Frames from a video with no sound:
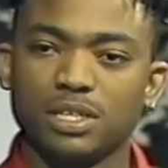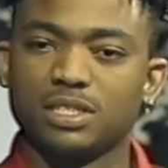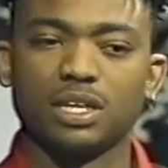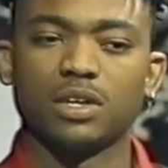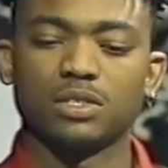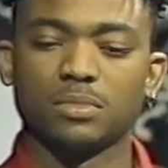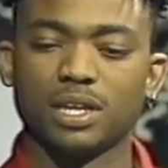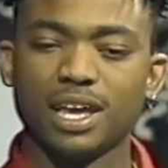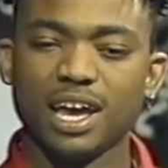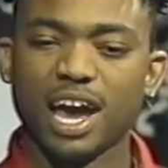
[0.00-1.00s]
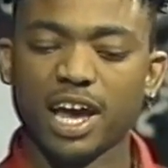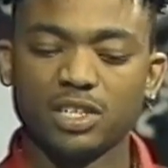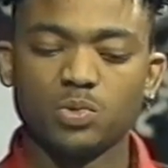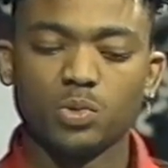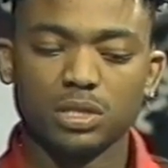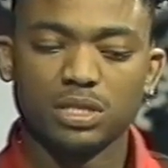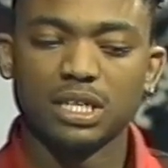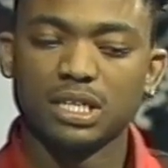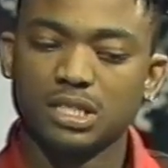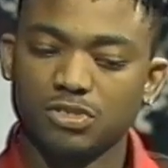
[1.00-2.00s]
star. I mean, I just want to
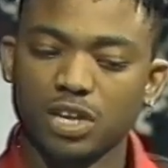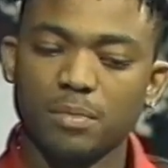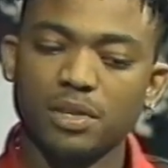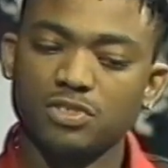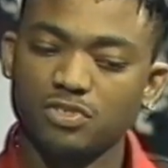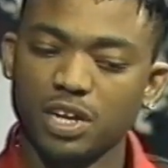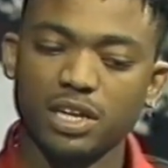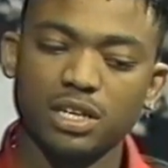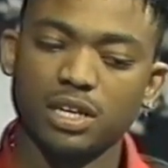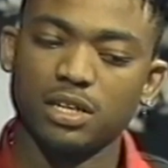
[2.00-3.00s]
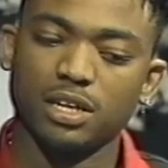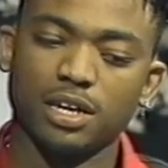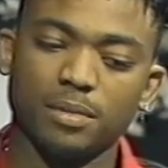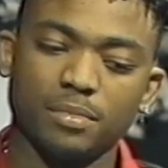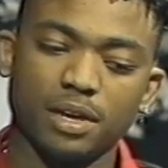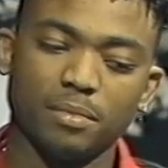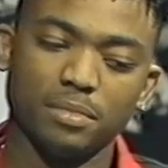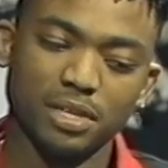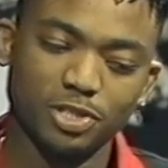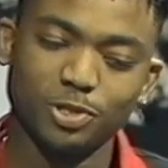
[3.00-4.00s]
take it stride by stride, and I
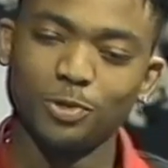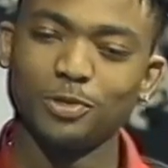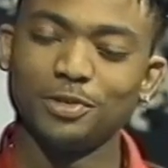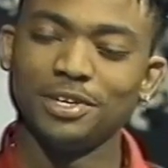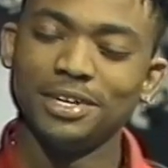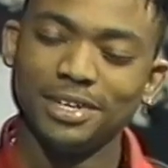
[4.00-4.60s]
made sure